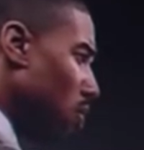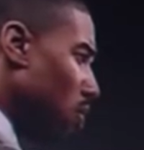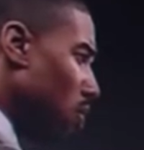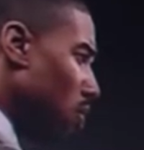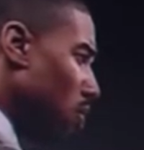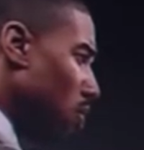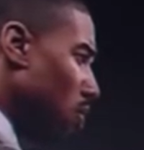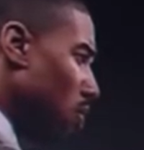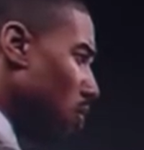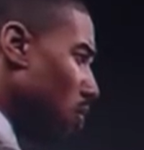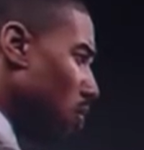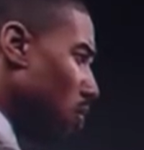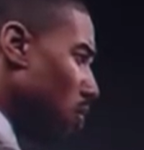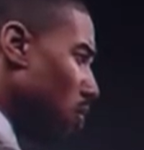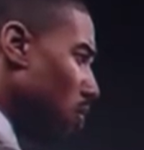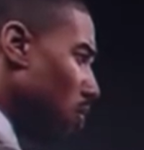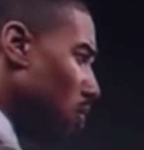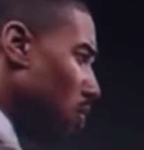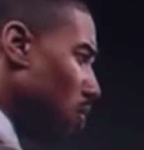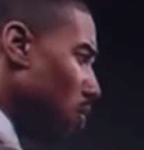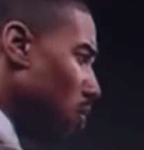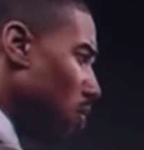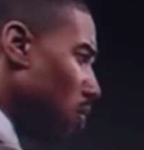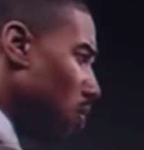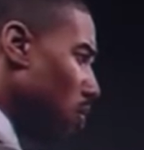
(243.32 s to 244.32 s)

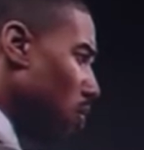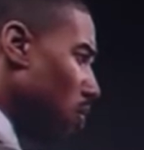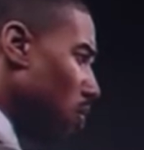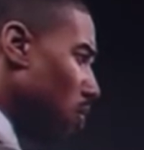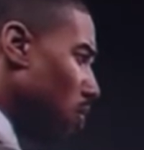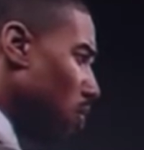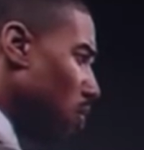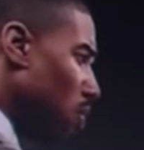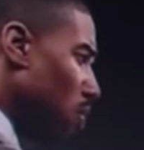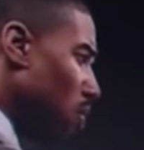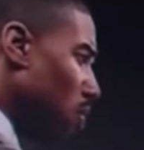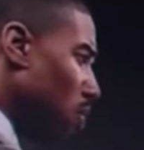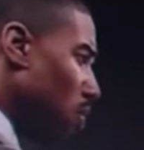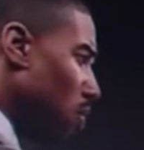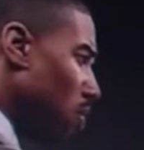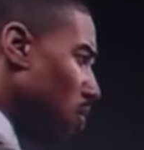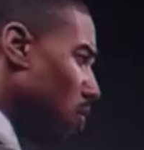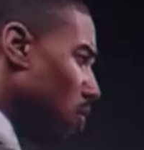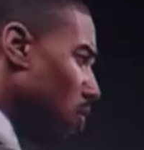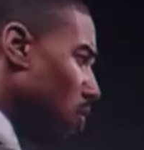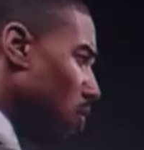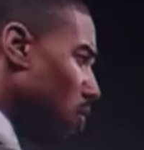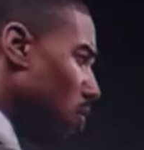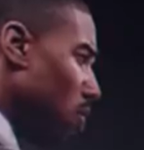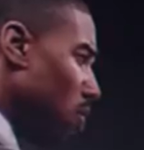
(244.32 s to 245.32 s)

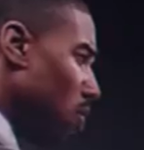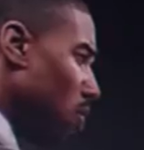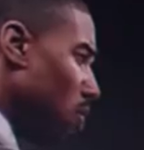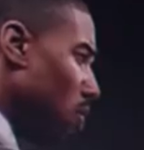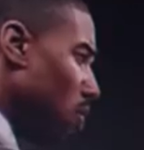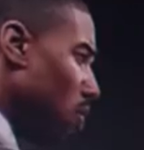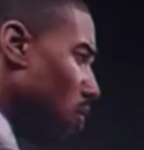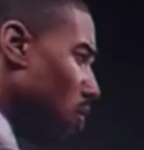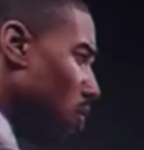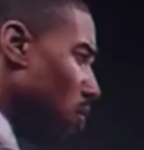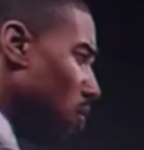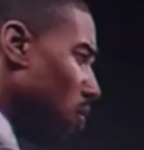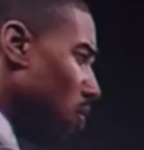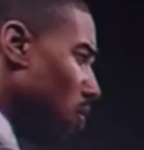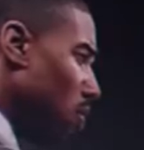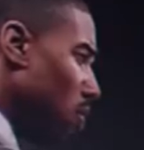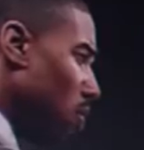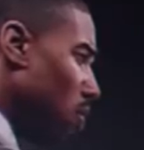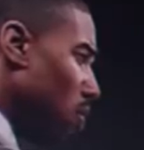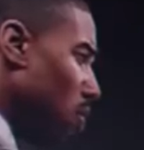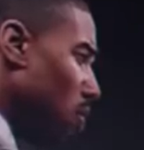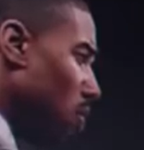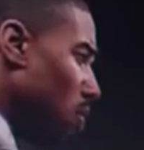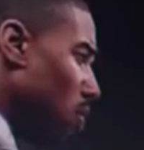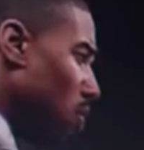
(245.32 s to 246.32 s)

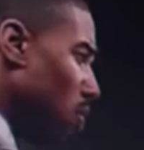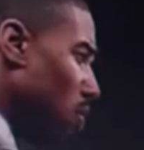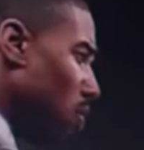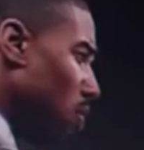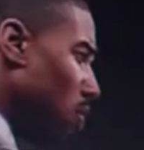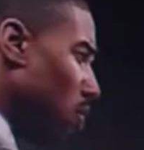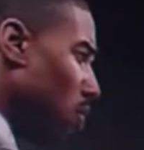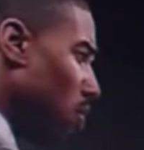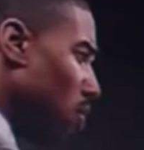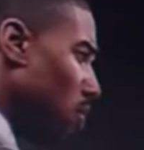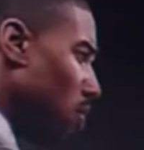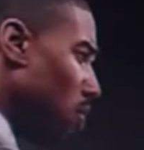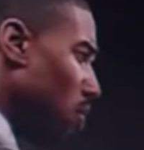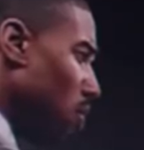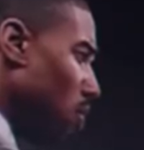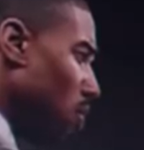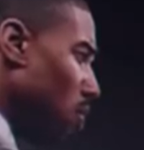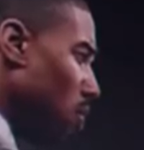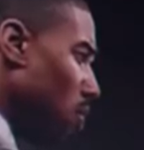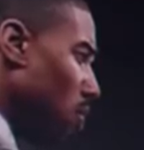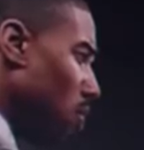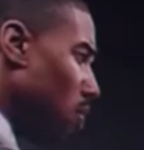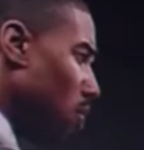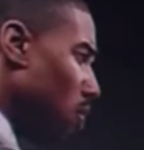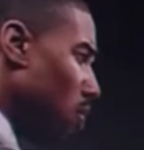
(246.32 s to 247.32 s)

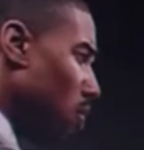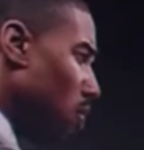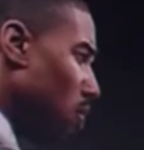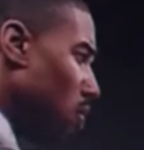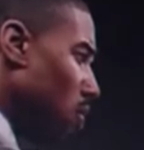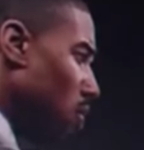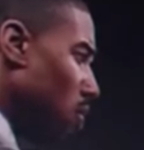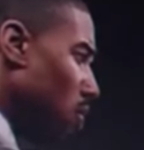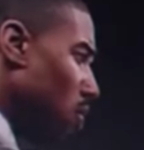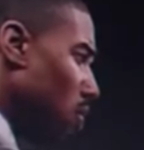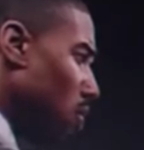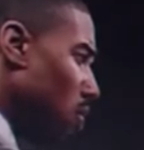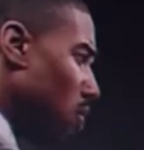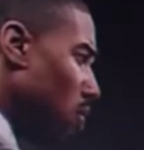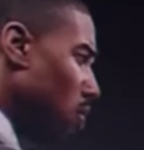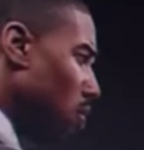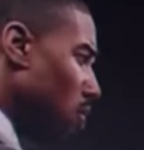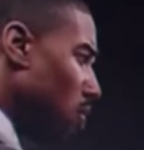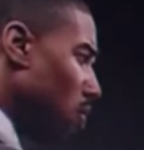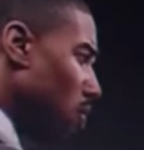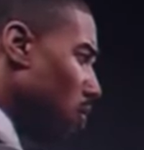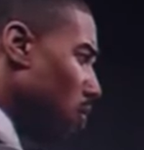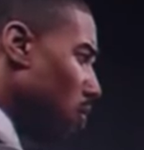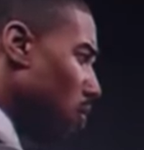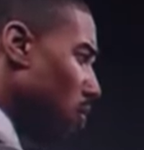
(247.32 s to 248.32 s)

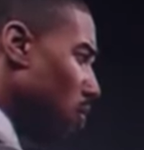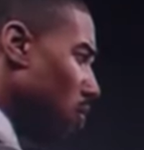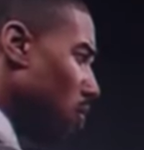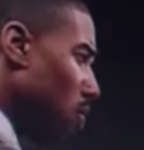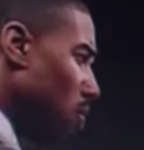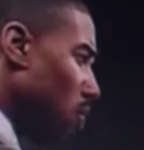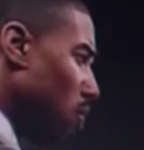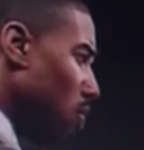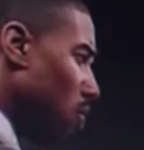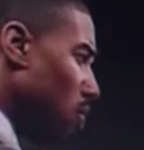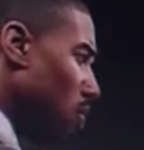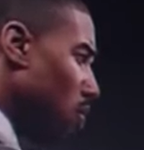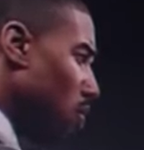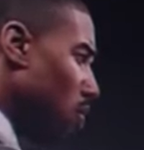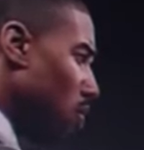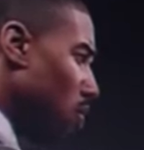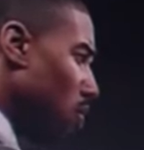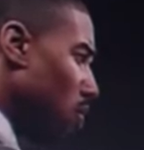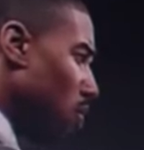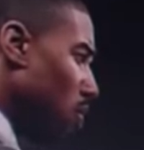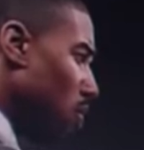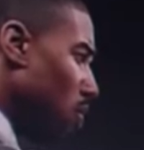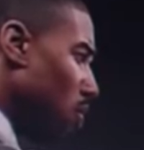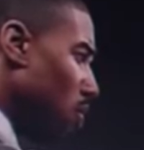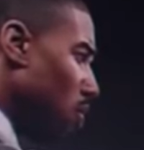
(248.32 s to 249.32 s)

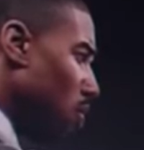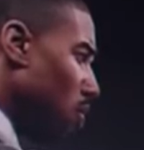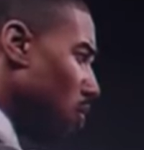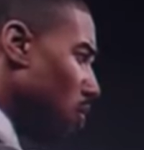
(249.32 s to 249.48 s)
No words are spoken by the person on screen.